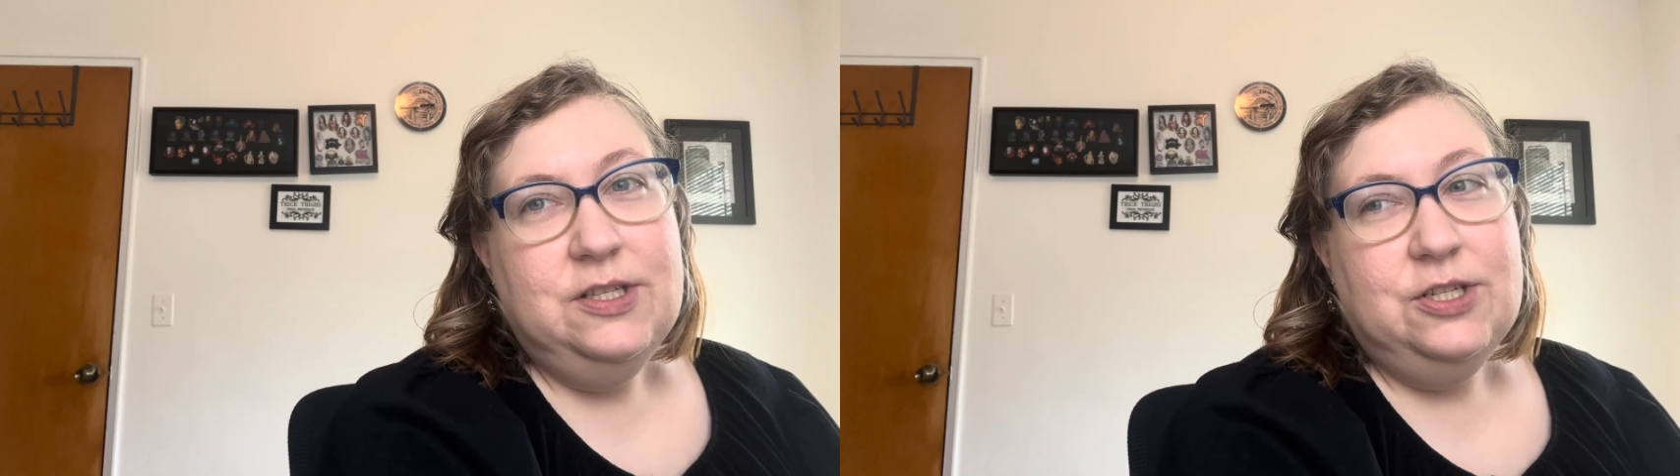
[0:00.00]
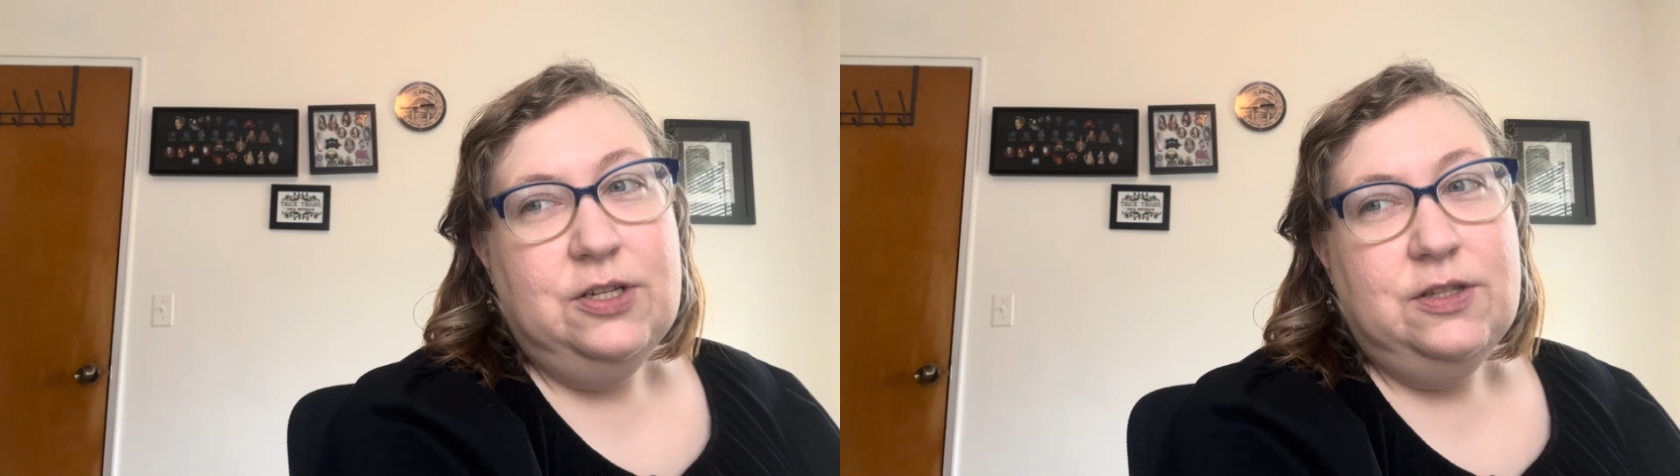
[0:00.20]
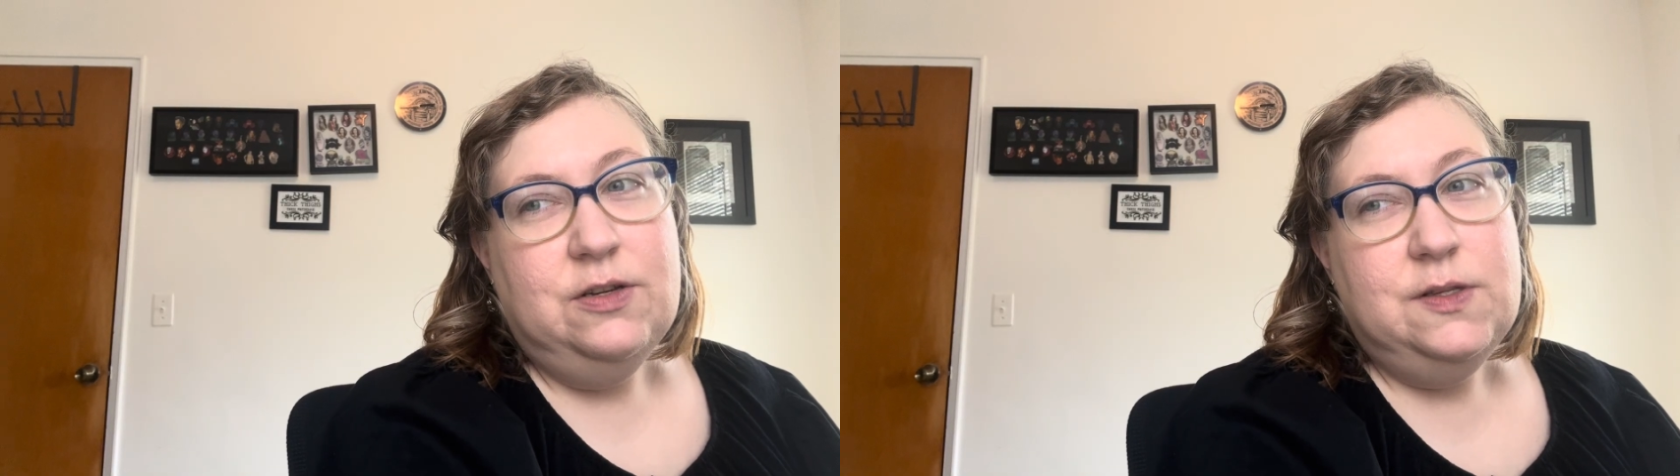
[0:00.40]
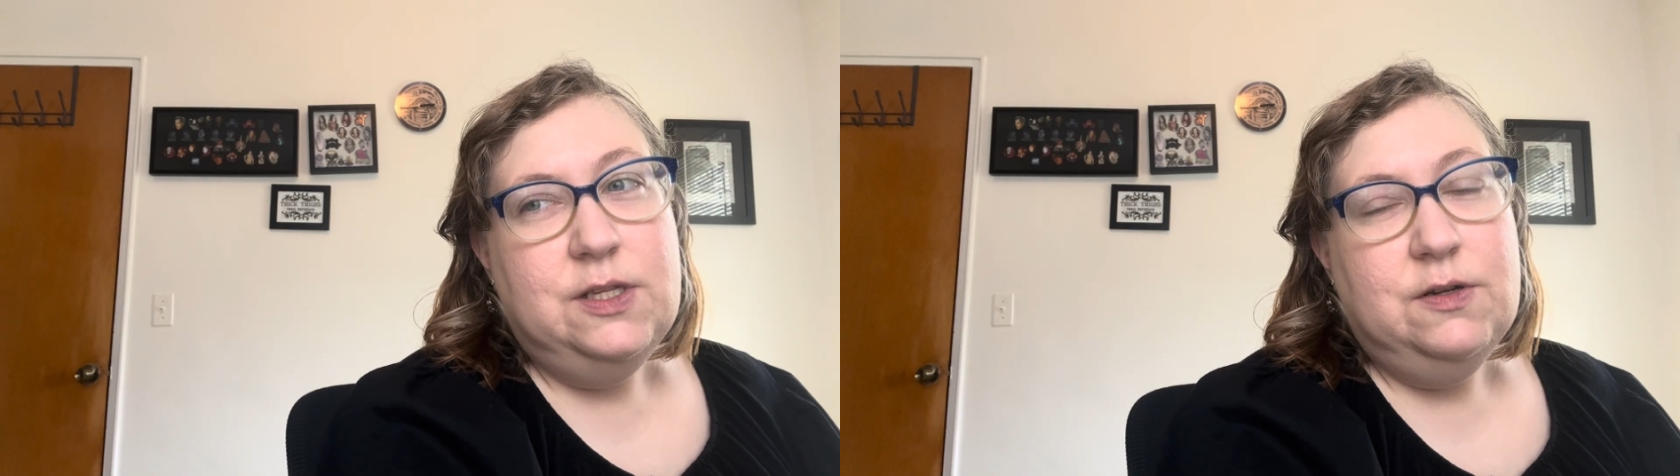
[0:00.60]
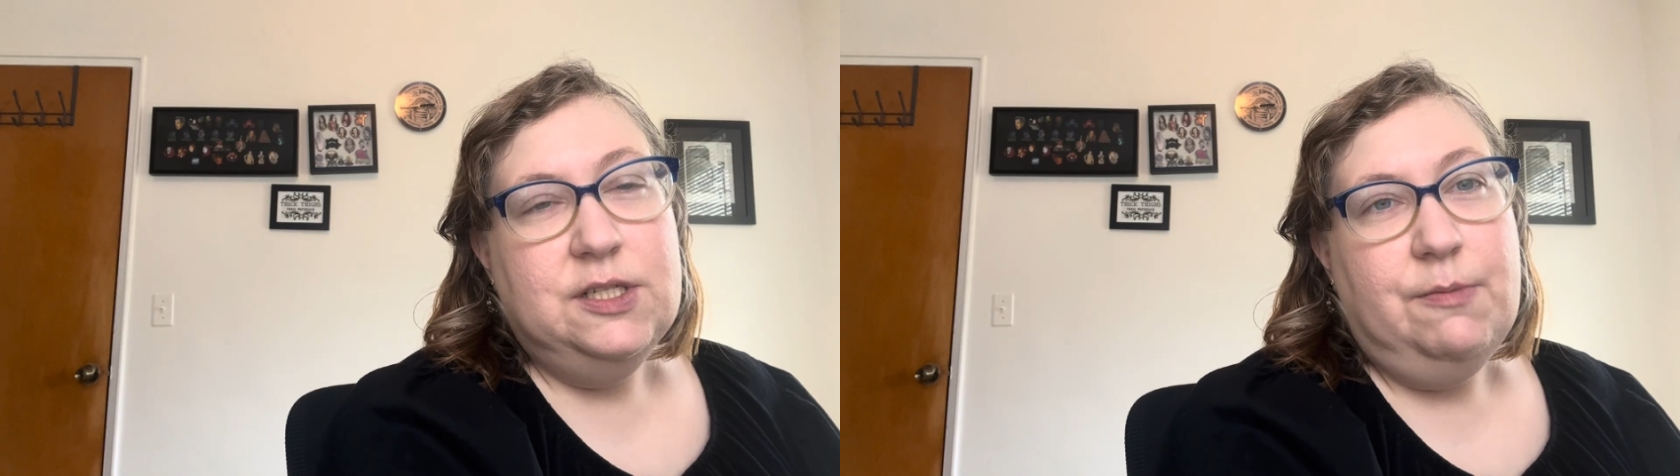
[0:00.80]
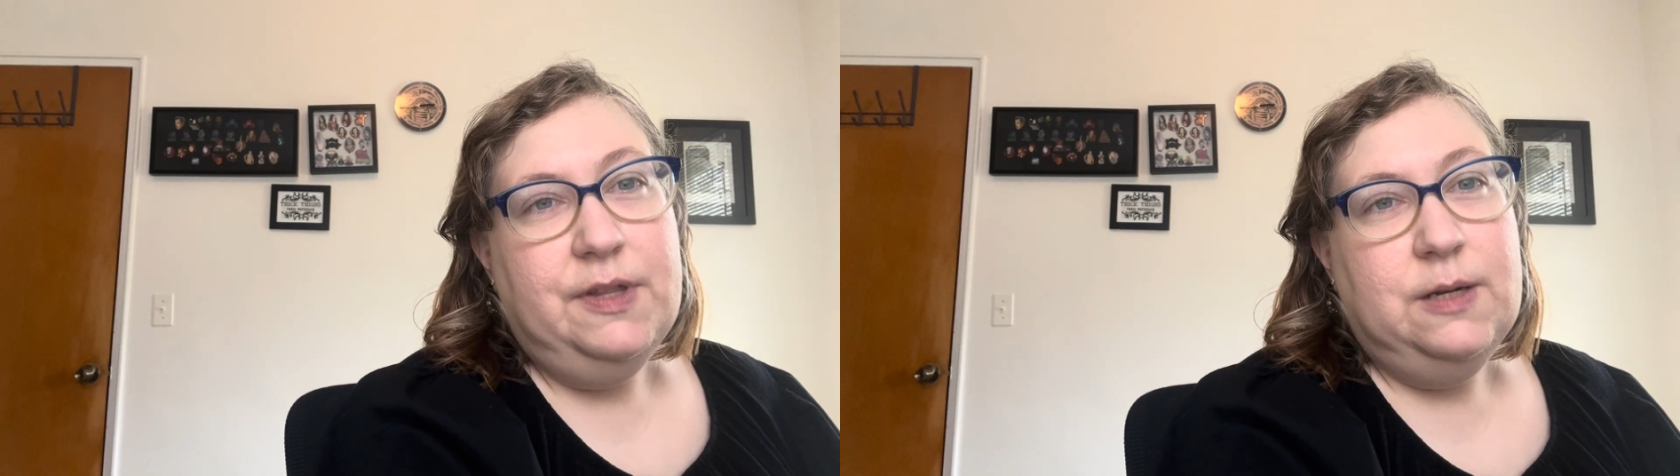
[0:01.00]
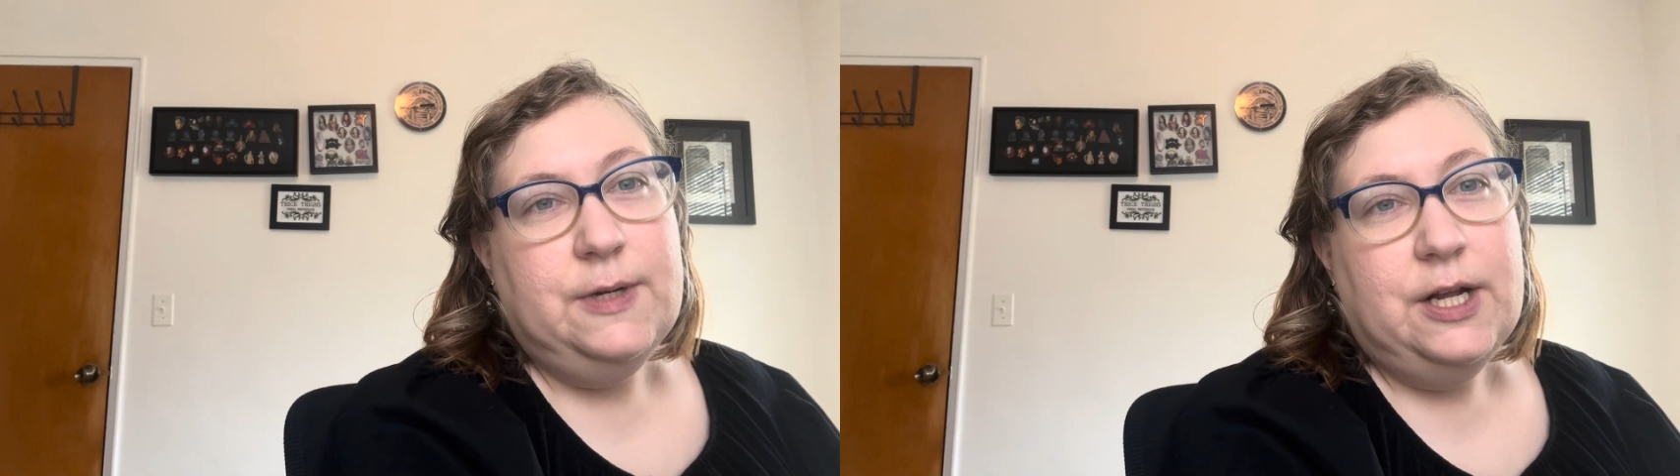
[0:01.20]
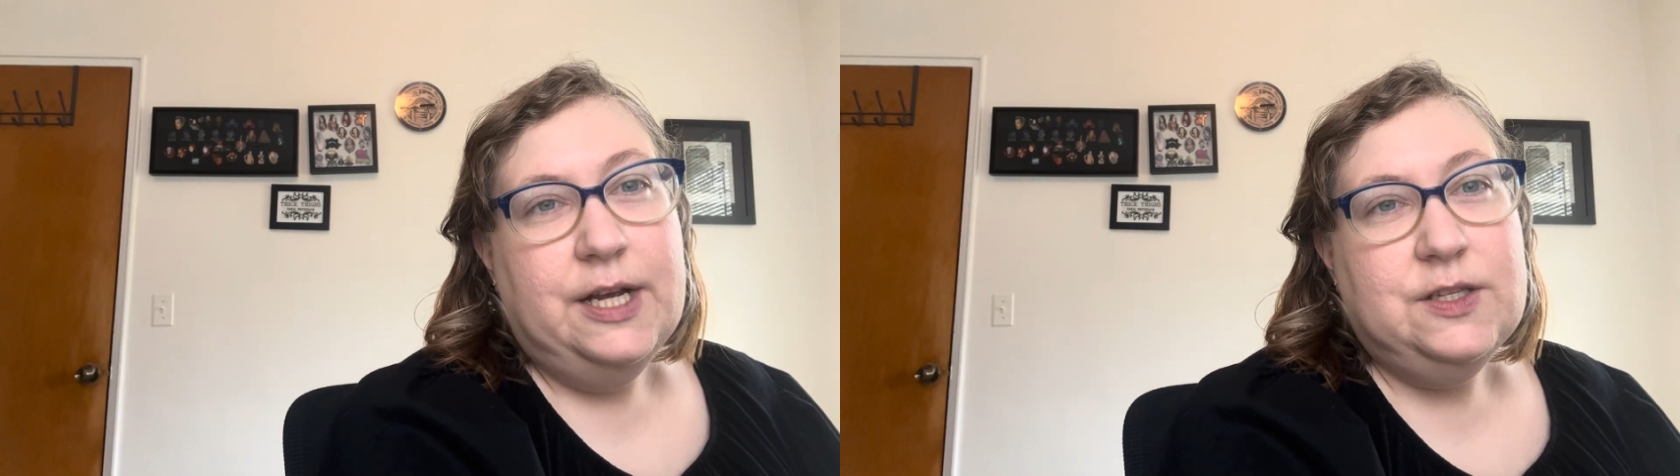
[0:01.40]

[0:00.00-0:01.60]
there's something about high